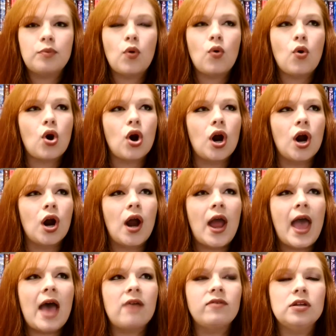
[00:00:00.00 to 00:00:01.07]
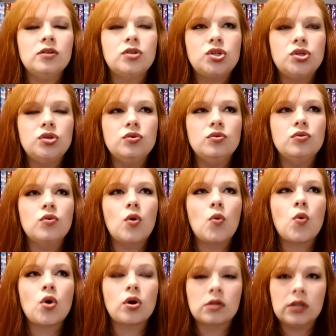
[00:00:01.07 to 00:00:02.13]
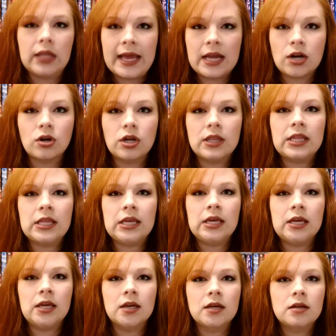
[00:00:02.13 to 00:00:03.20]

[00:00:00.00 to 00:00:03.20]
or having to work later in the